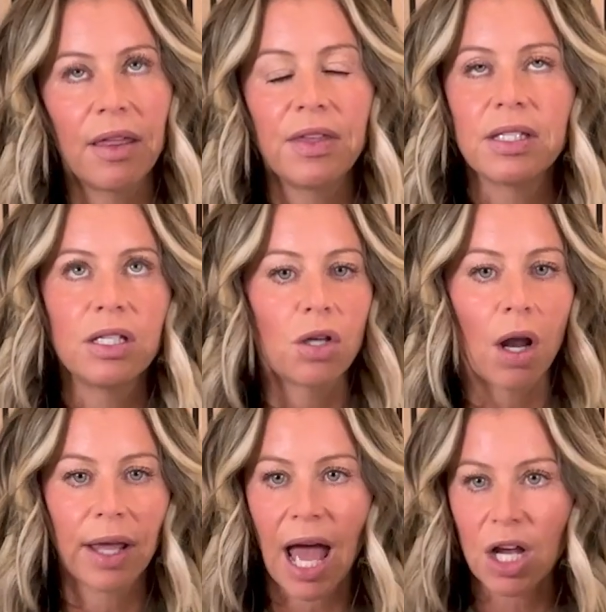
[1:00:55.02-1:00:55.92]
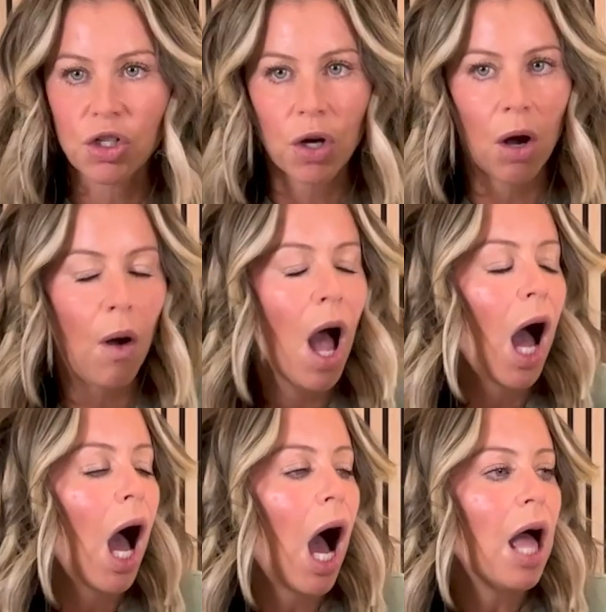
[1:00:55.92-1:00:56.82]
this is on Castro.
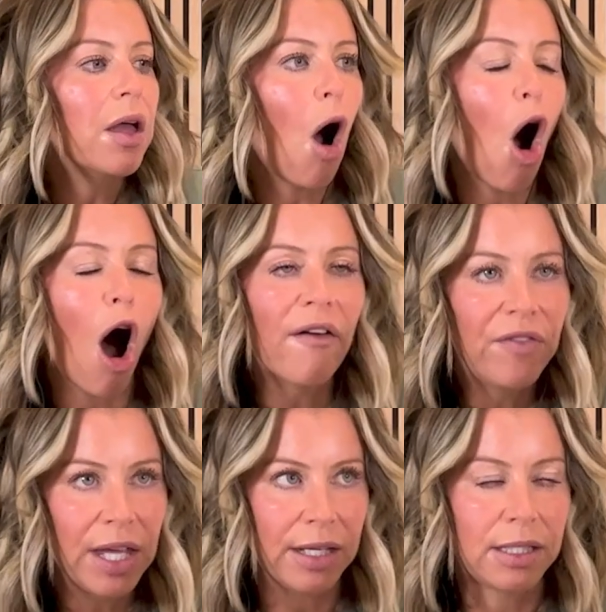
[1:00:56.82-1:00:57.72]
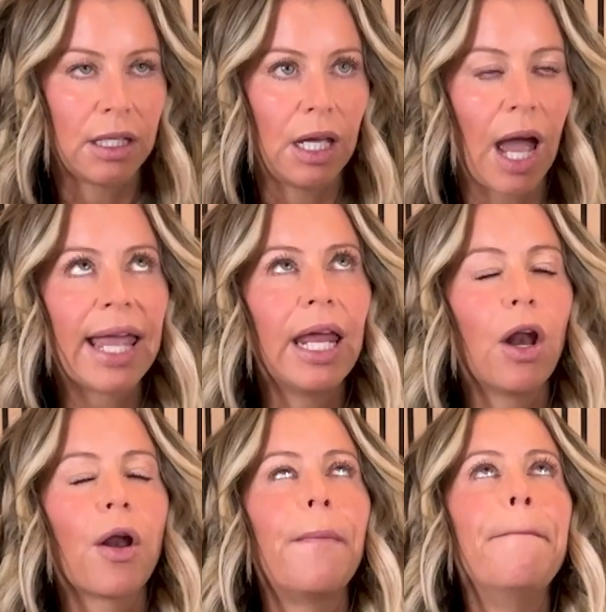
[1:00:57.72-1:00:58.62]
Obviously, I
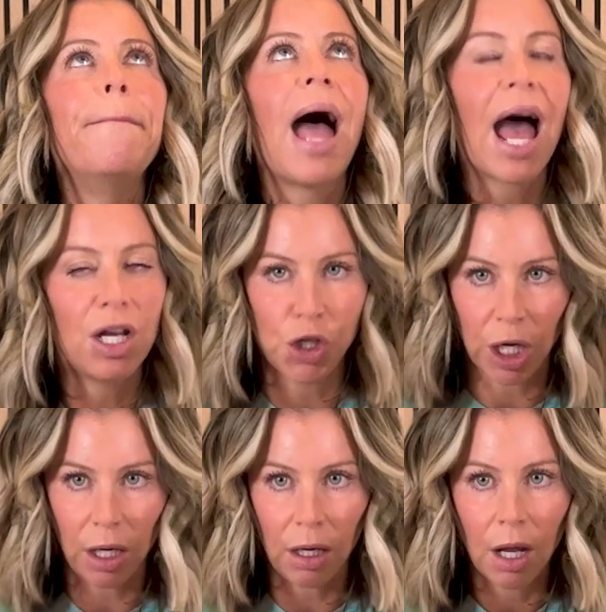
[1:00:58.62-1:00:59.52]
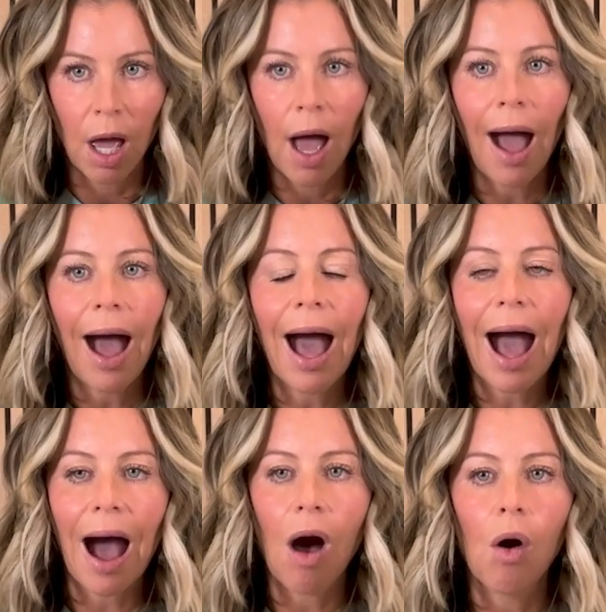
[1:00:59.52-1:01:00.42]
cannot imagine
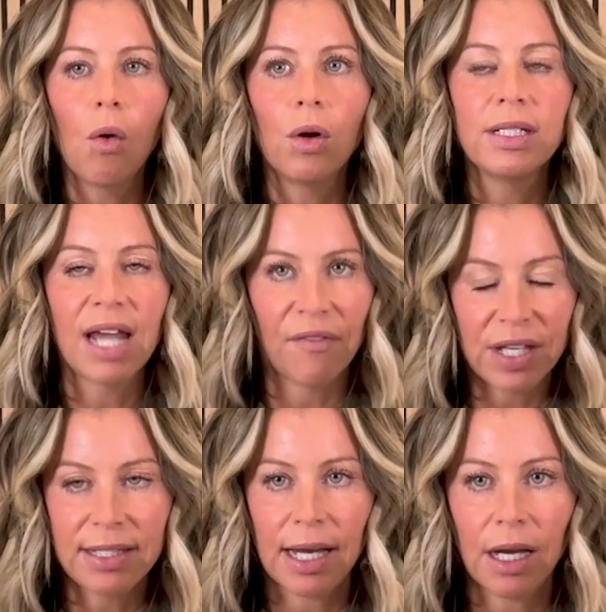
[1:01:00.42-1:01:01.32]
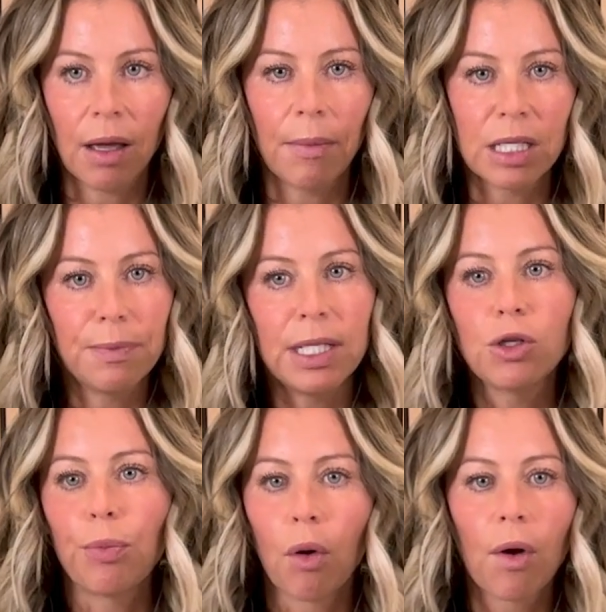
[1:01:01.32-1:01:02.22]
how devastating it must be to
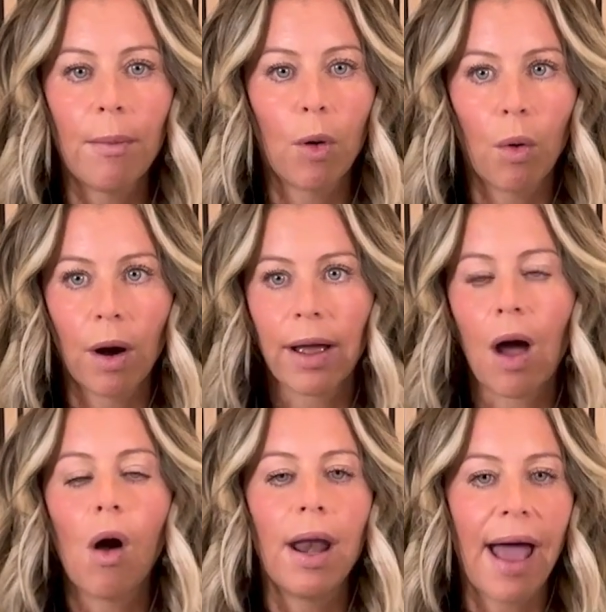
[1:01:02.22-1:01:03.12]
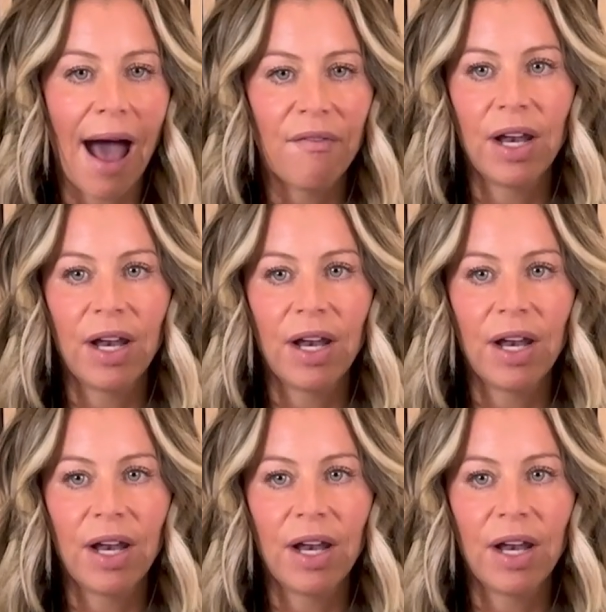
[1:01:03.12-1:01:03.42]
program a workout and have an